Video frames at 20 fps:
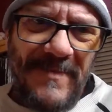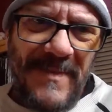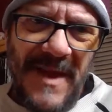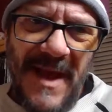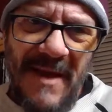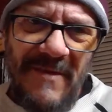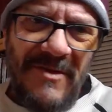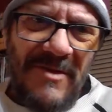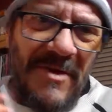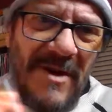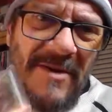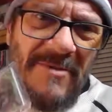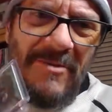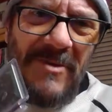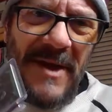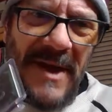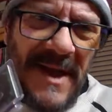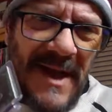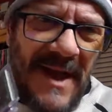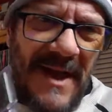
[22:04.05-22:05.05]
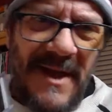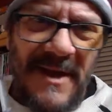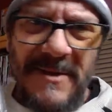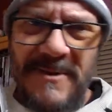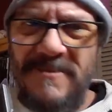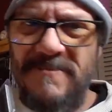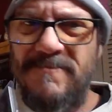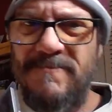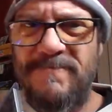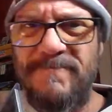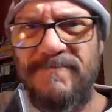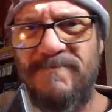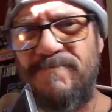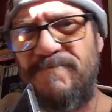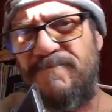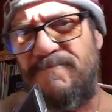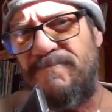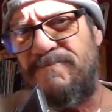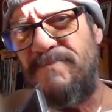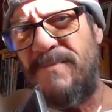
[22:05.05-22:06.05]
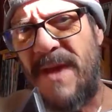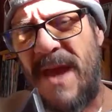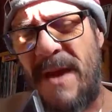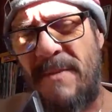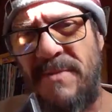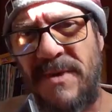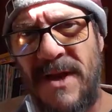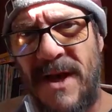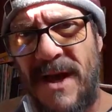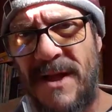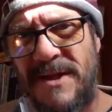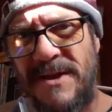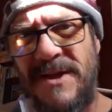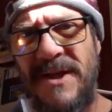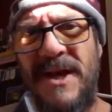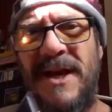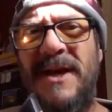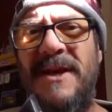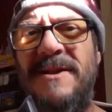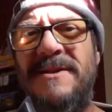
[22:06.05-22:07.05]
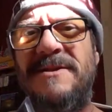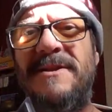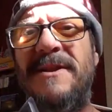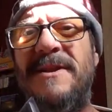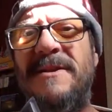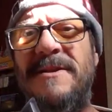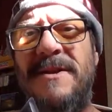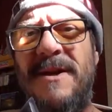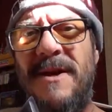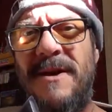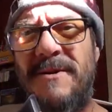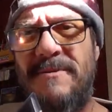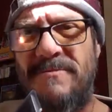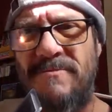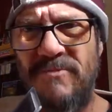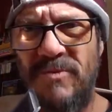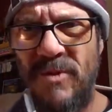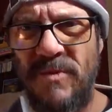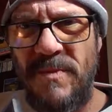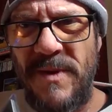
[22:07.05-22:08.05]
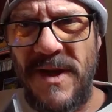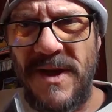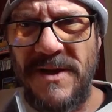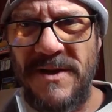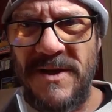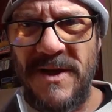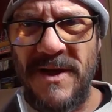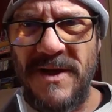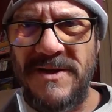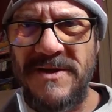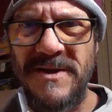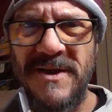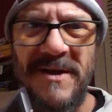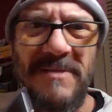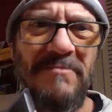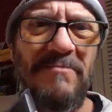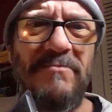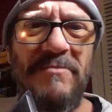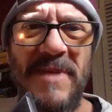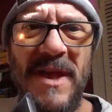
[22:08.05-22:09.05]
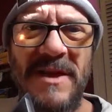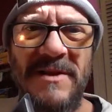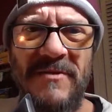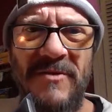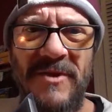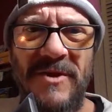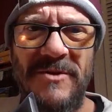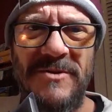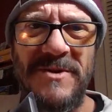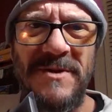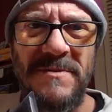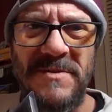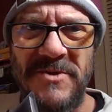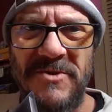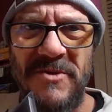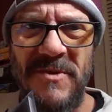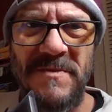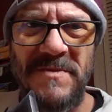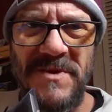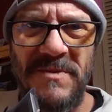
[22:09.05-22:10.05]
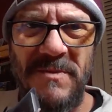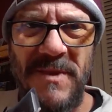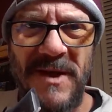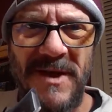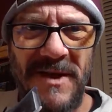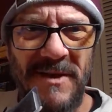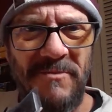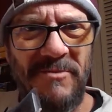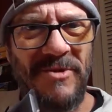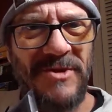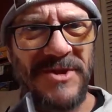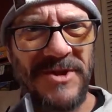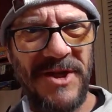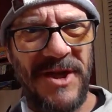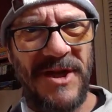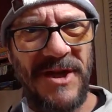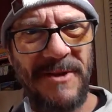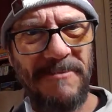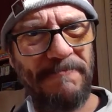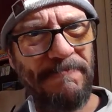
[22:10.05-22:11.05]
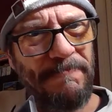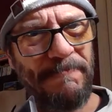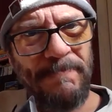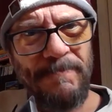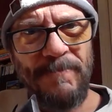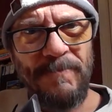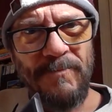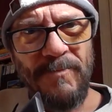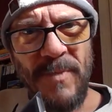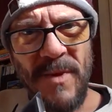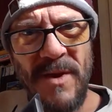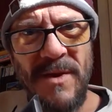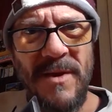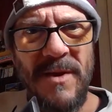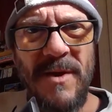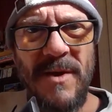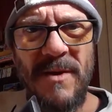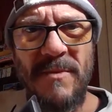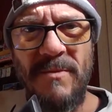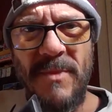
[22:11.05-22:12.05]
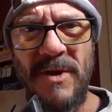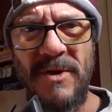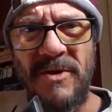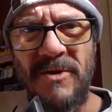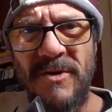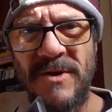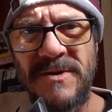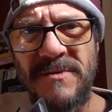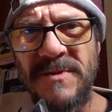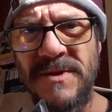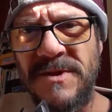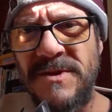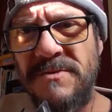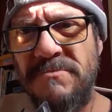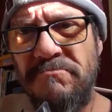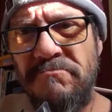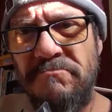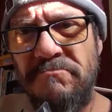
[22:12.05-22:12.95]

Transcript: Have a great weekend. Happy holidays, and we'll be in touch. And thanks for your subscription, man. I appreciate it. Merry Christmas.